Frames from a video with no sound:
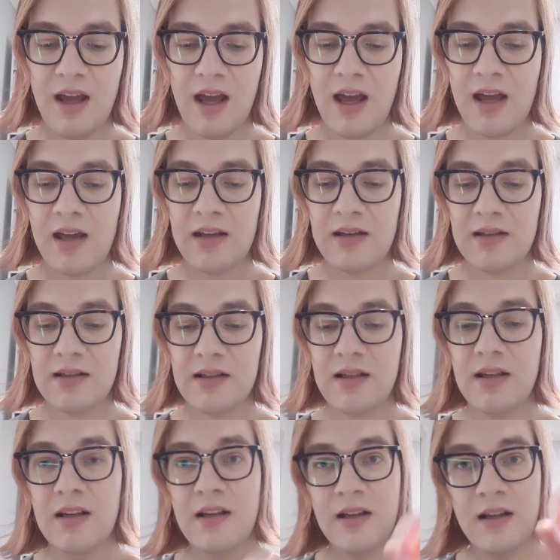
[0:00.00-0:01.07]
And
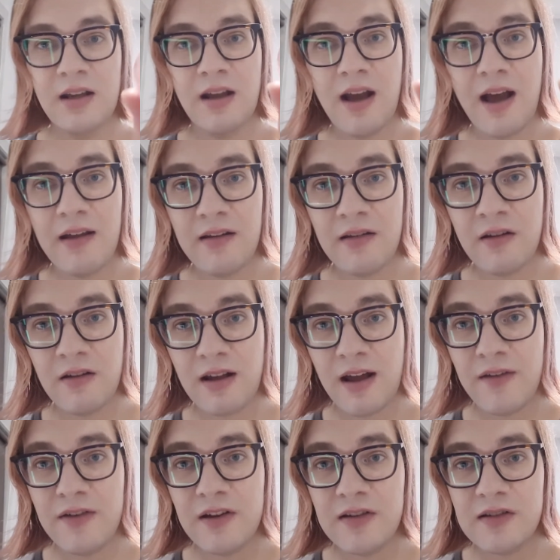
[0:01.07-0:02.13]
look,
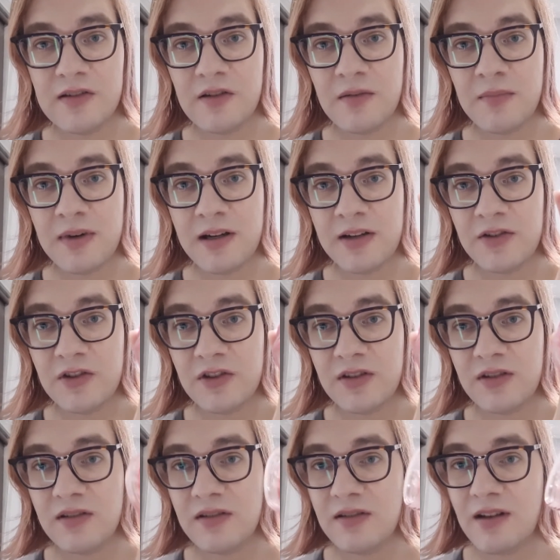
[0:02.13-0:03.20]
I've used so much.
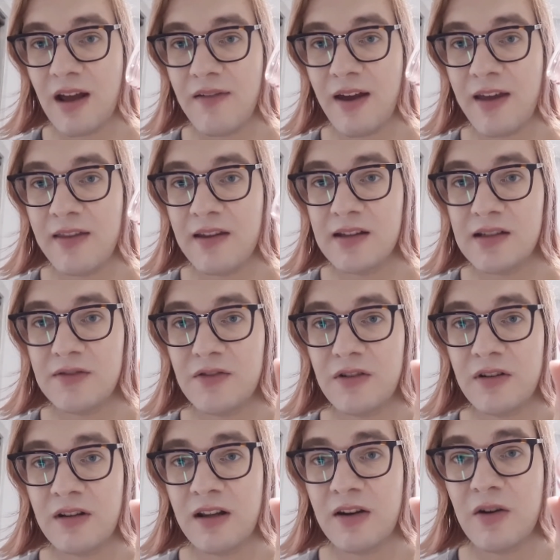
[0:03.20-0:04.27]
I've had this
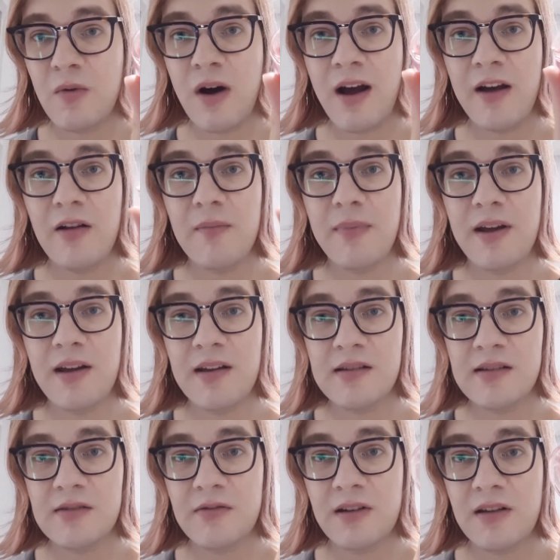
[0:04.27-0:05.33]
for a little while, but
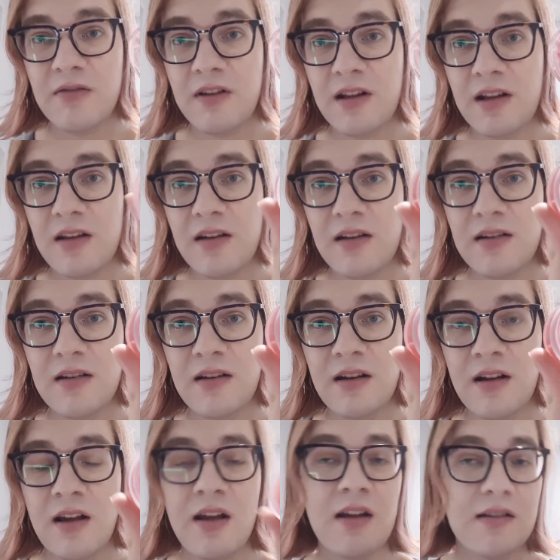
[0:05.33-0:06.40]
it's really, really good.
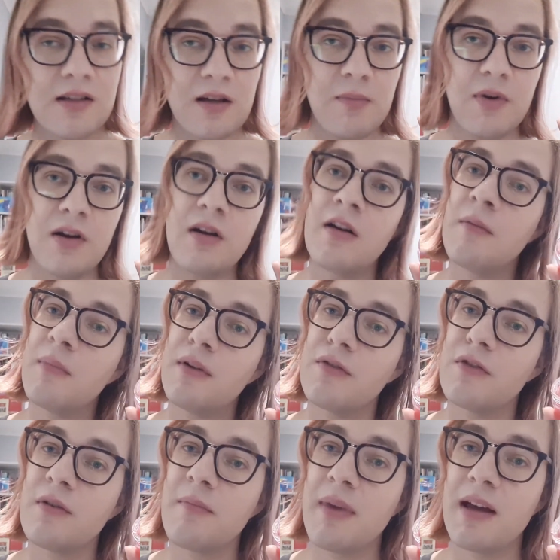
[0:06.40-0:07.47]
So you put it on
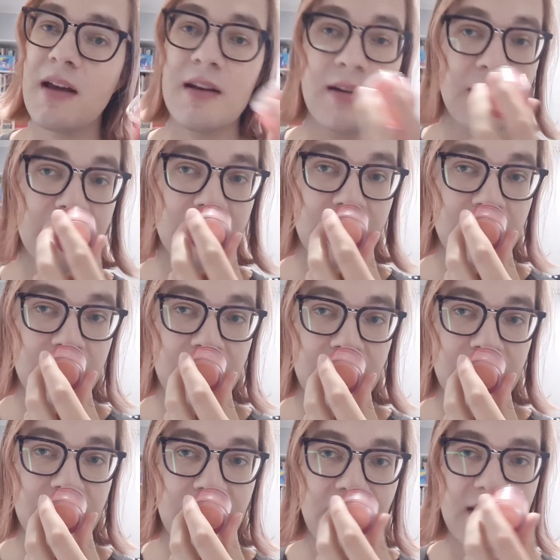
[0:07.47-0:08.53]
before bed,
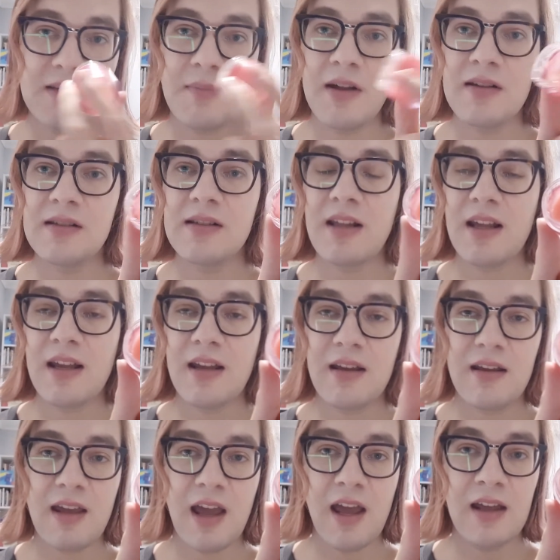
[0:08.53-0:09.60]
smells like
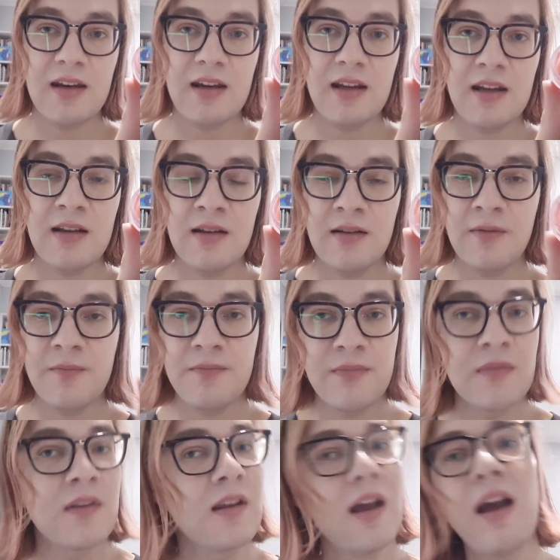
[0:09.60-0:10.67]
candy,
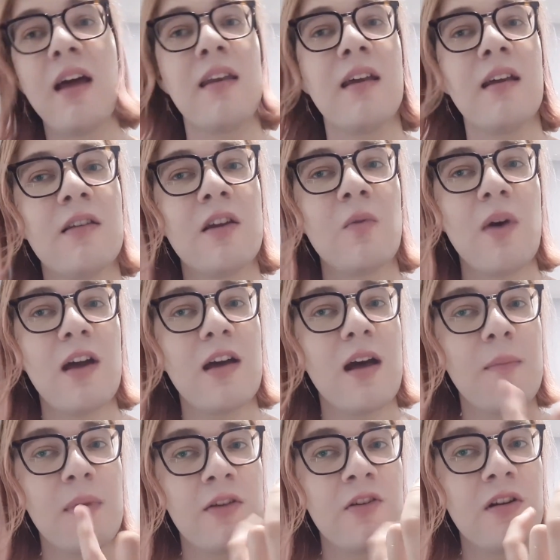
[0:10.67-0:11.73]
and you wake
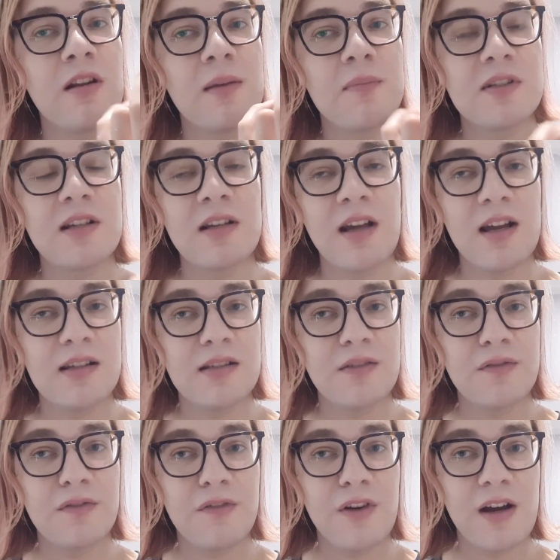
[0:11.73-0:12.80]
up and your lips are nice
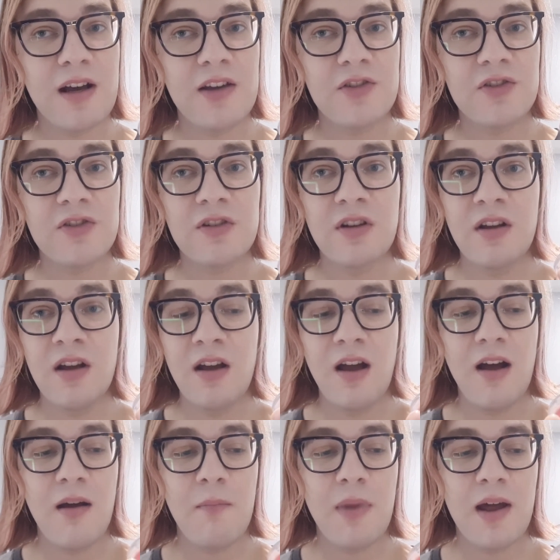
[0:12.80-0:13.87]
and fresh,
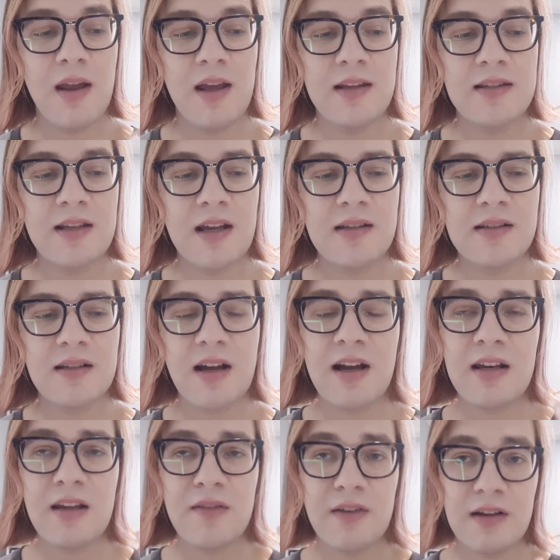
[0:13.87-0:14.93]
but it does
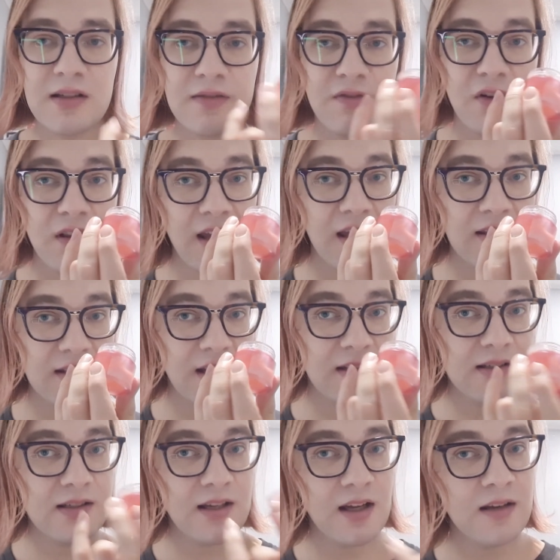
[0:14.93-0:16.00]
kind of exfoliate
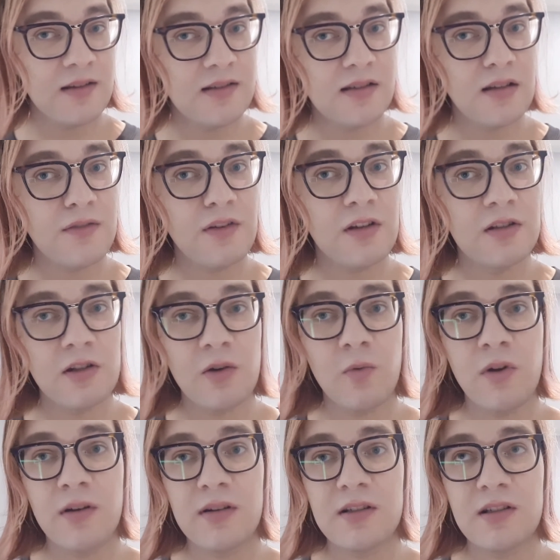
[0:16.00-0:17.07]
dead skin, so if you don't
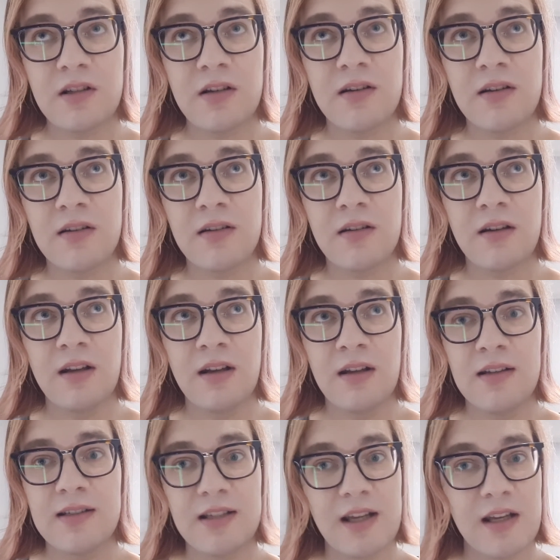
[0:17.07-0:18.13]
want your
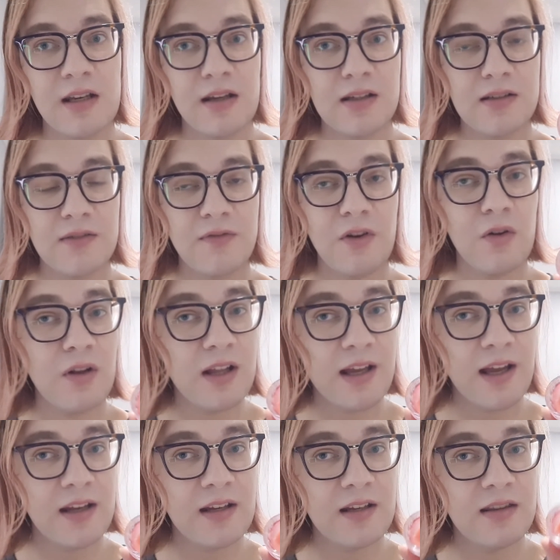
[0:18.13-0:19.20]
skin
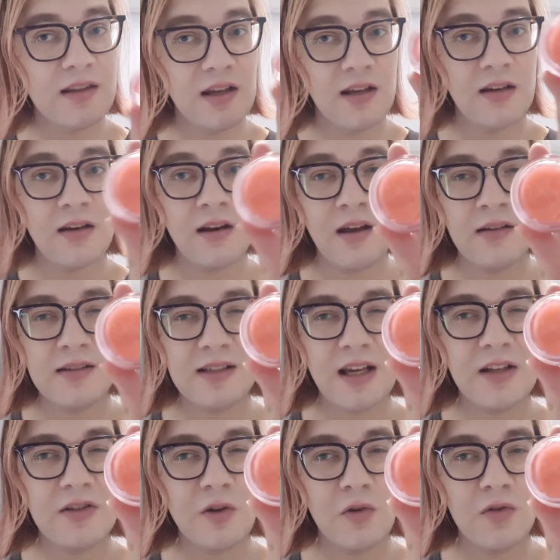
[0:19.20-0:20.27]
exfoliated, then I'd
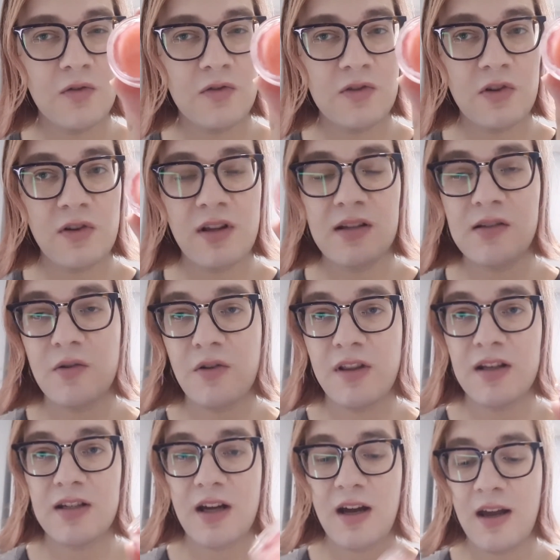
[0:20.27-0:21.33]
say don't do this all
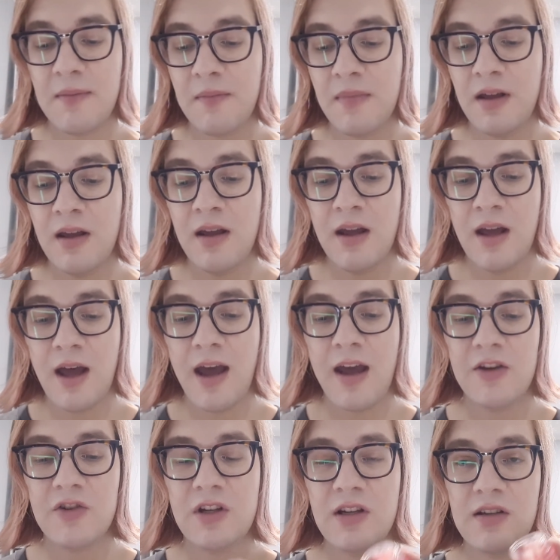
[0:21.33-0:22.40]
the time. I
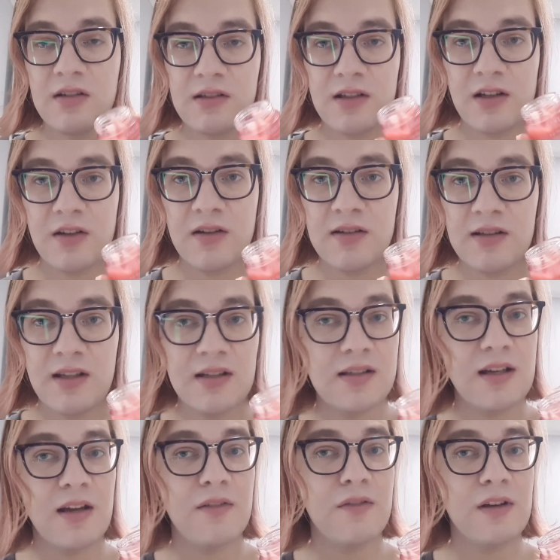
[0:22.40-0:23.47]
actually used to use
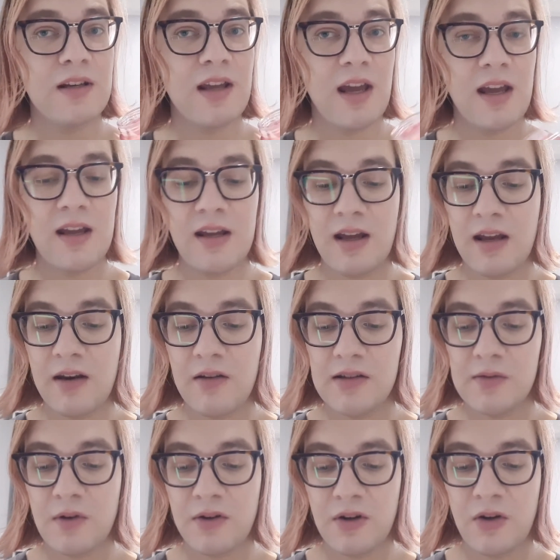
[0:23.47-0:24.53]
this every day, and I
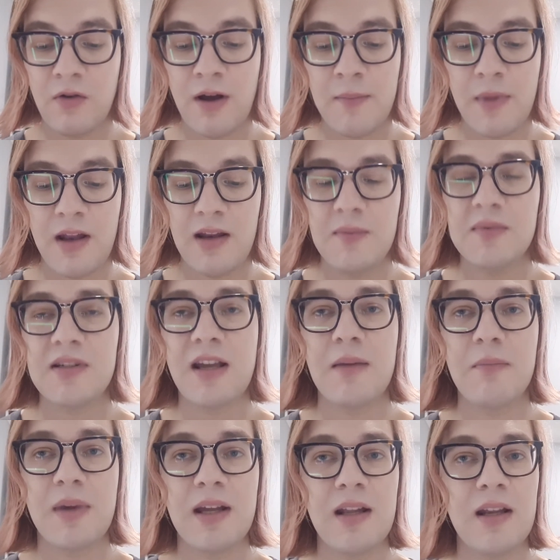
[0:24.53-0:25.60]
was wondering why my lips
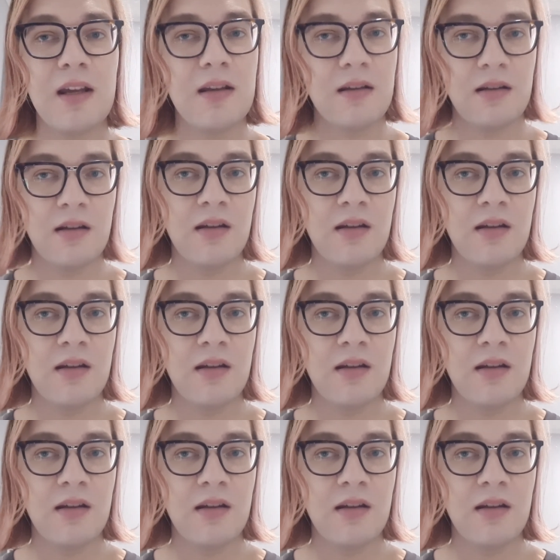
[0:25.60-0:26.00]
kept peeling,